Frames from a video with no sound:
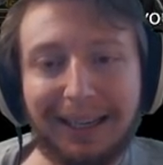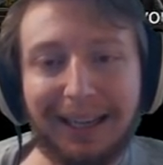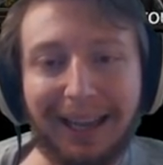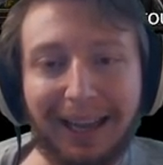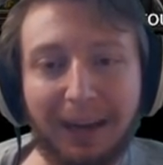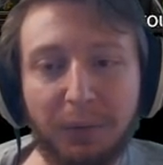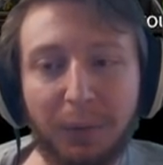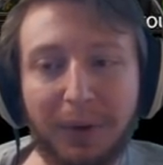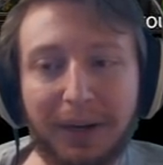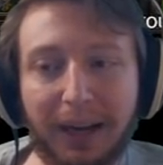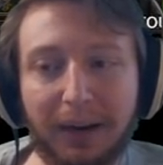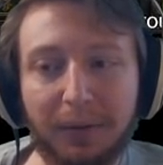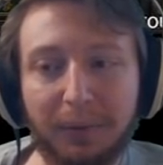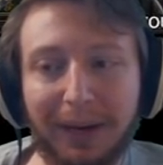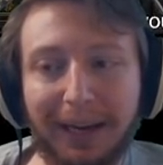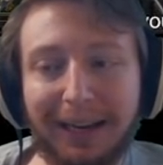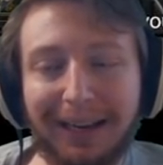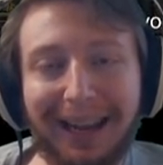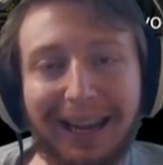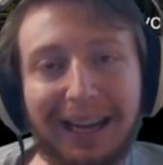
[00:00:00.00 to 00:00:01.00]
And when I
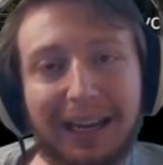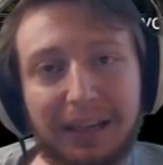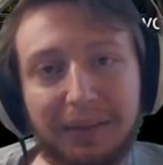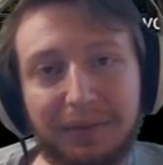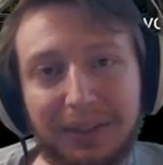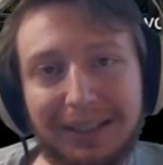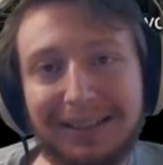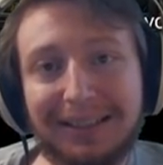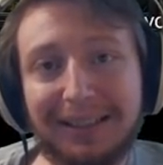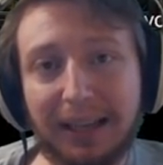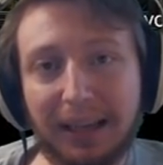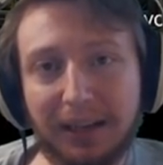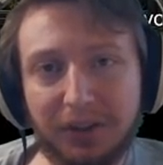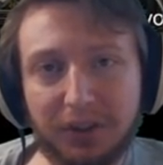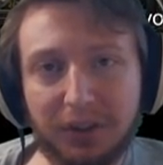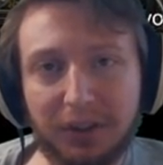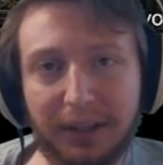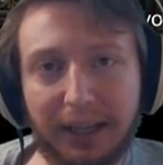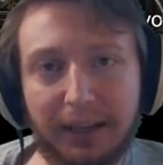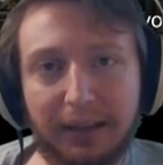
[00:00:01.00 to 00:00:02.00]
ran eight of these
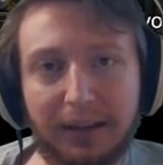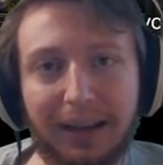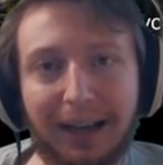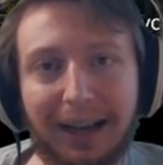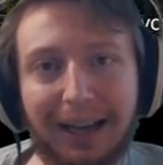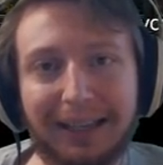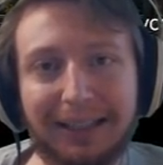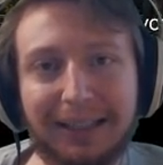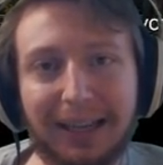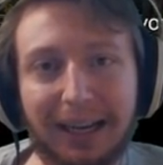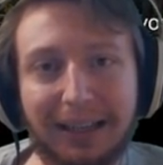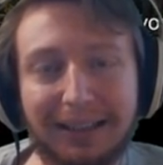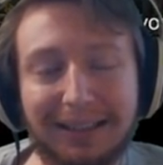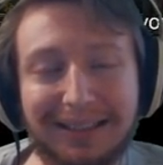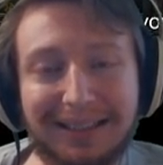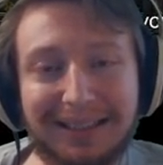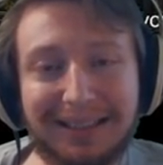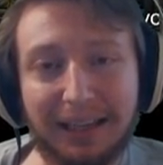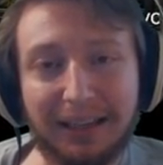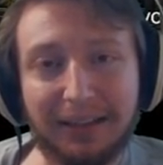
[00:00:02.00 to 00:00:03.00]
yesterday, I had gotten
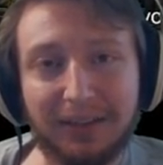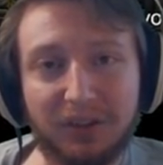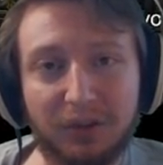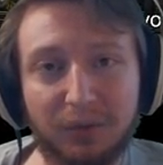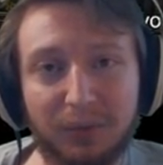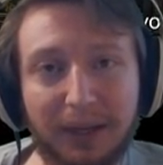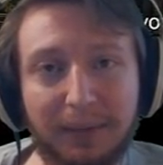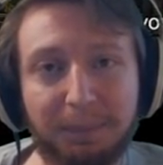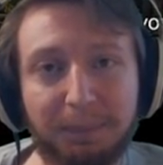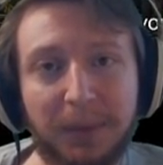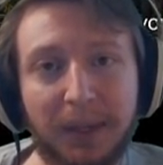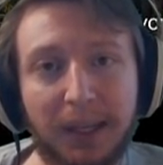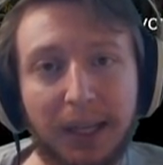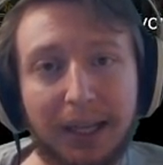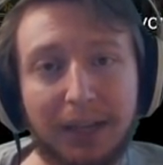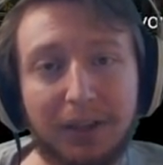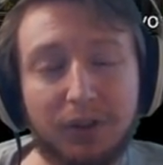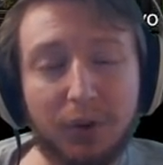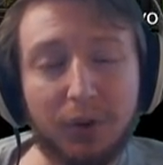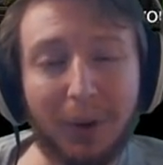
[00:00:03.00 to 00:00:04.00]
six, right?
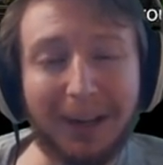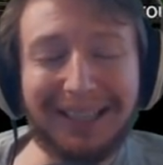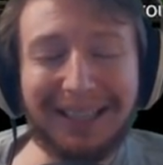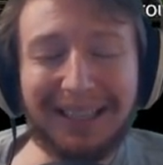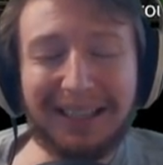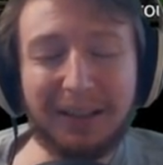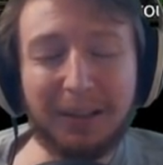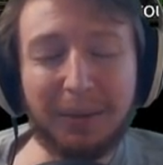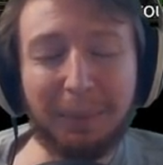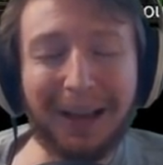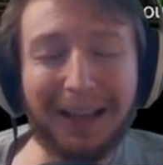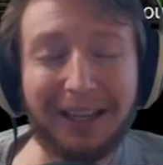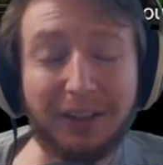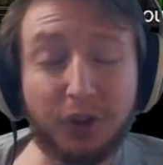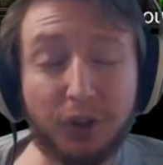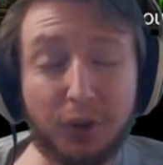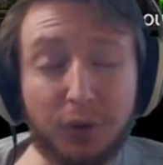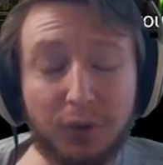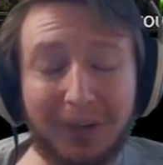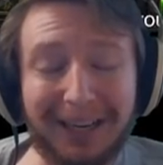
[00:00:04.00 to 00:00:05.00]
So I needed to buy
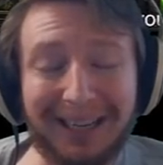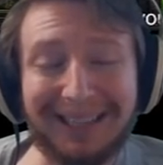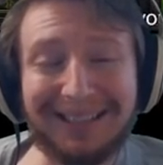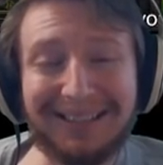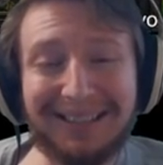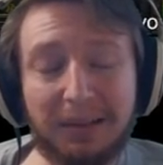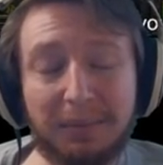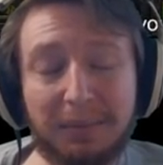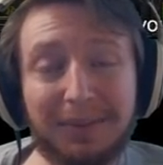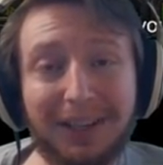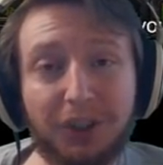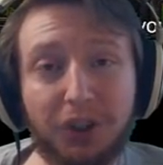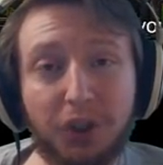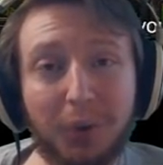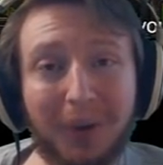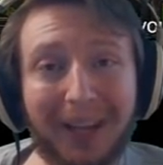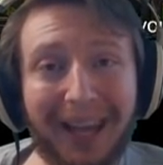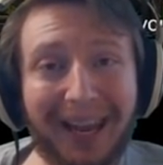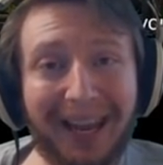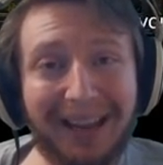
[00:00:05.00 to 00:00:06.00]
two. It seems like you
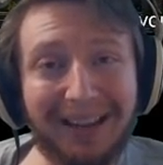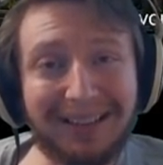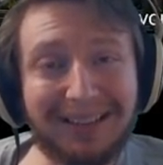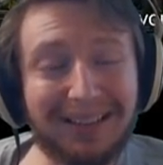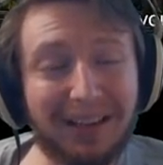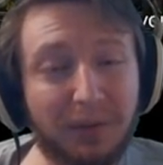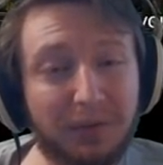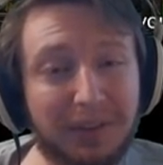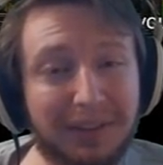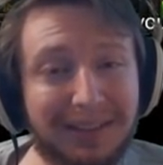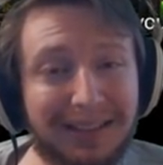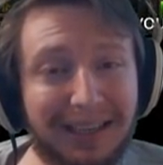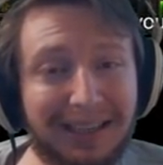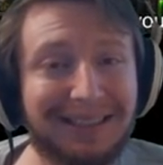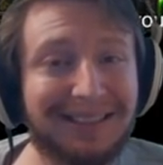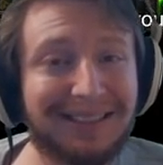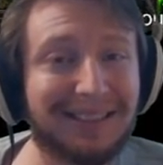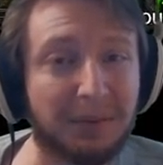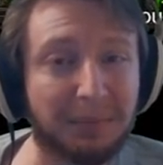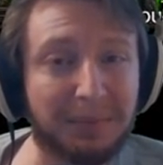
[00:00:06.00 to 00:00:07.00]
can self-sustain.
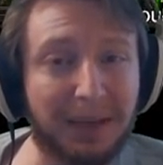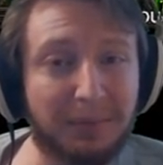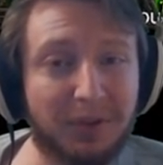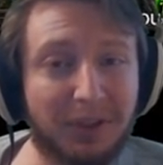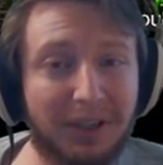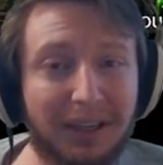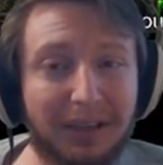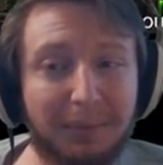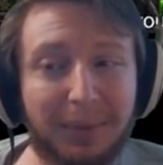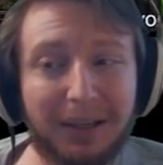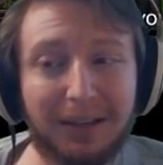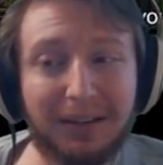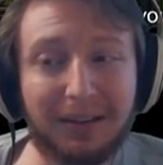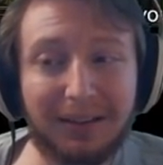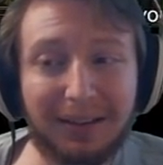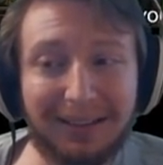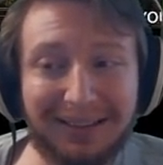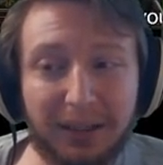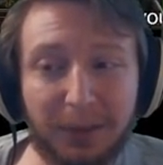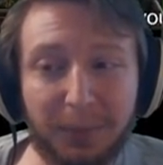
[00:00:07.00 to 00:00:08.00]
Sometimes you get a, bit, a
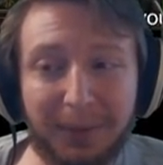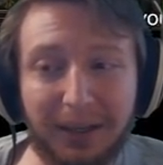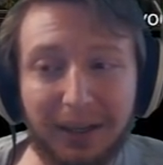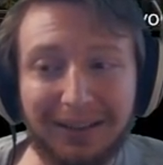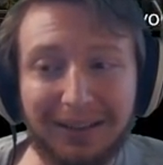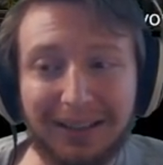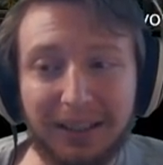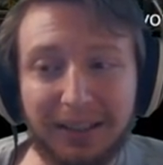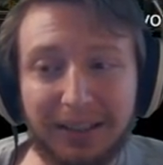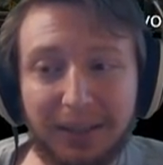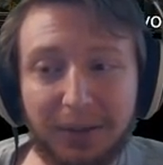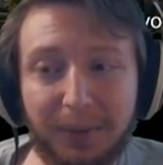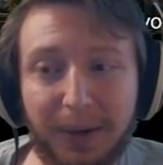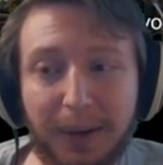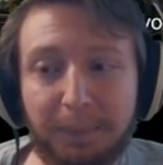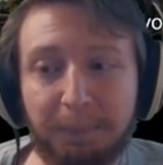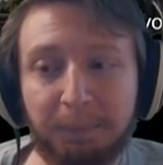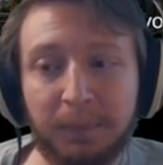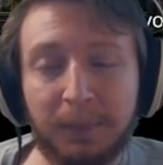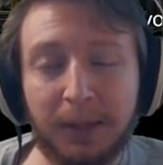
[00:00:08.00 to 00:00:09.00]
little bit unlucky, right?
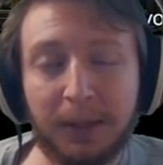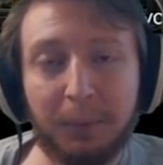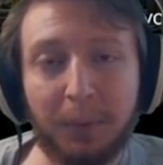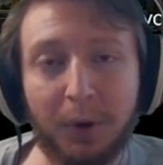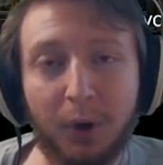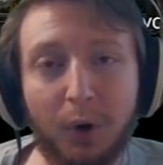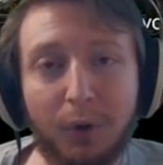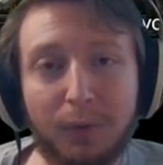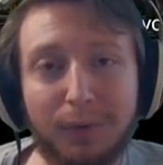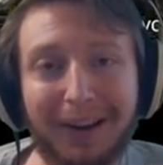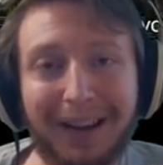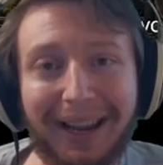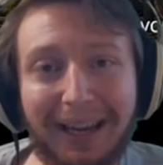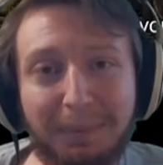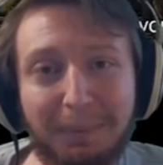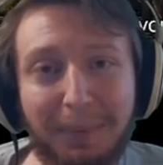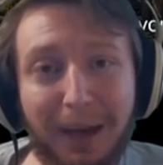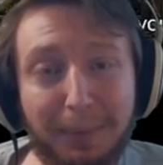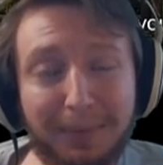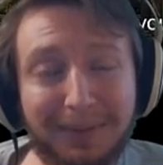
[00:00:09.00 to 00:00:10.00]
But over eight
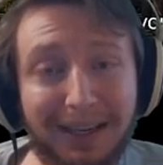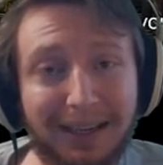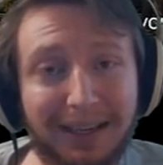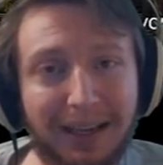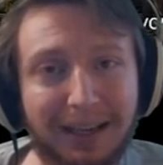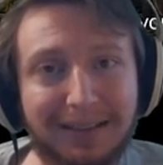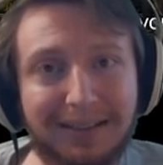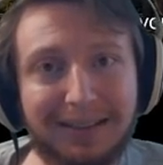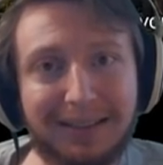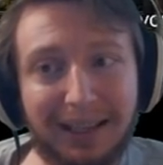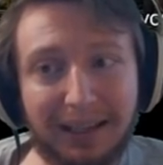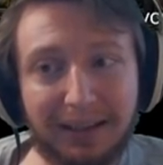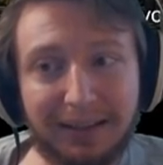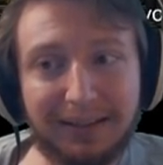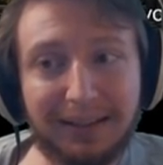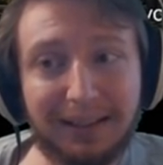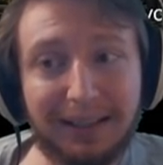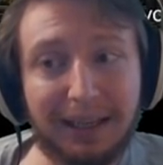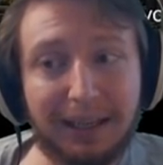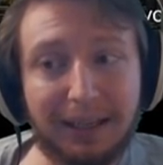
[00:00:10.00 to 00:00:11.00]
maps, I got
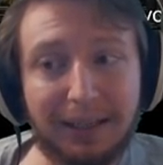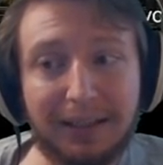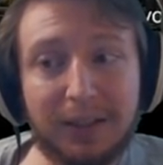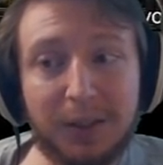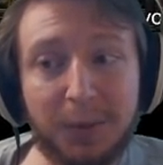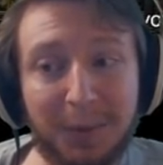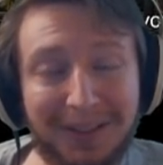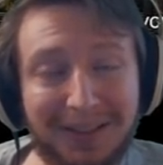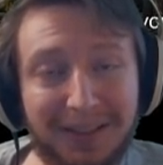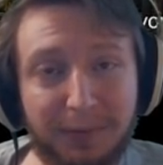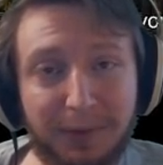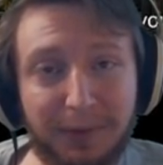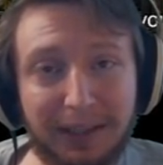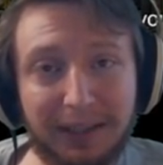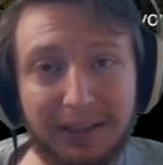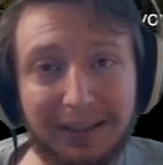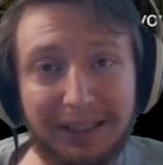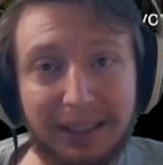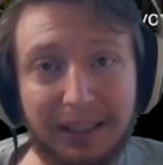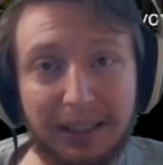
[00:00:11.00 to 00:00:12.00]
six,
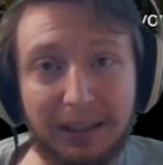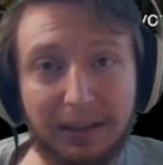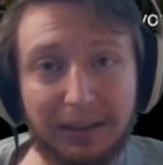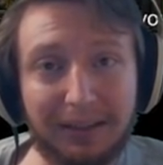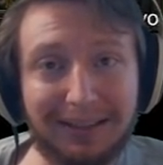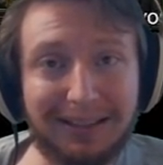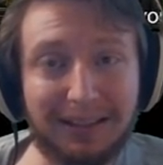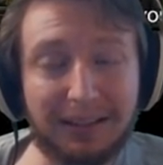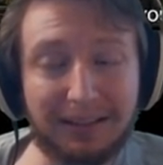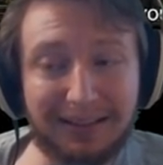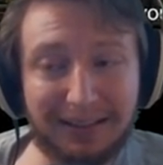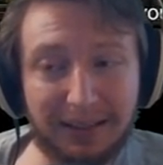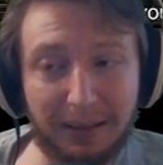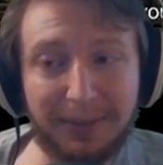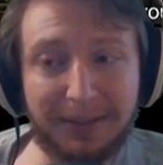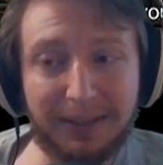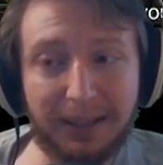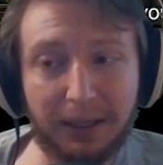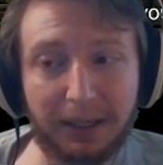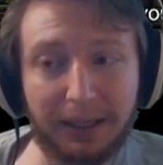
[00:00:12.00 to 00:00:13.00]
specifically
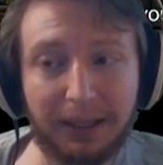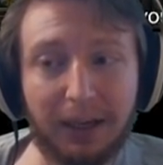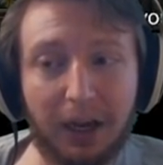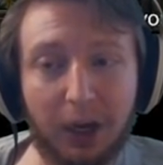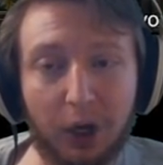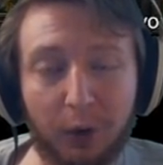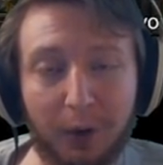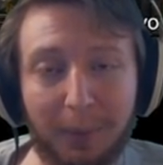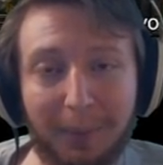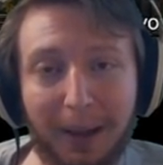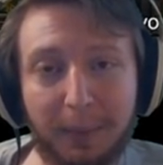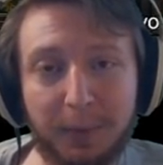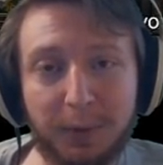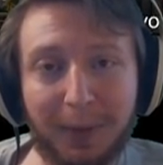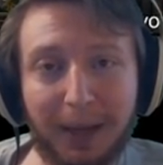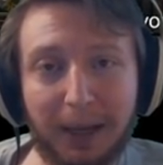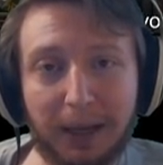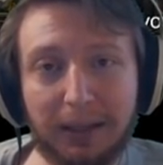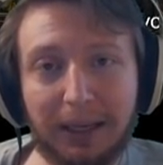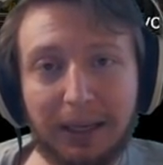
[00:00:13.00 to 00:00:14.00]
Cemetery Conqueror maps
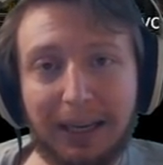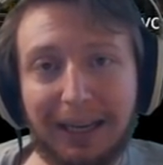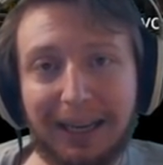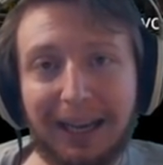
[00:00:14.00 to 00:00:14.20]
back.